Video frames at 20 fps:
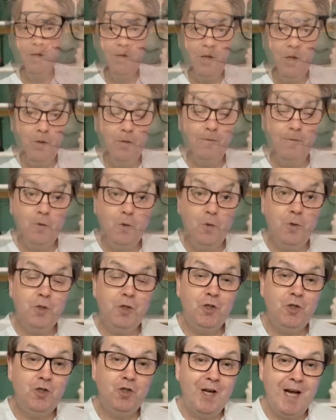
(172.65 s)
Now, of
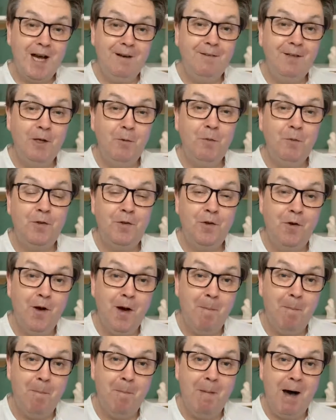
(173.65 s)
course, travelling
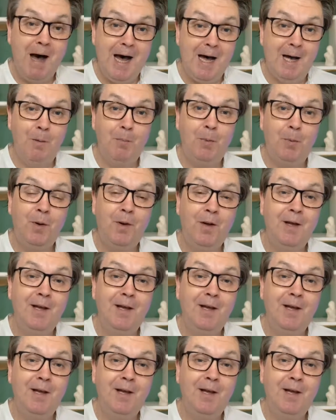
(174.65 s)
without a map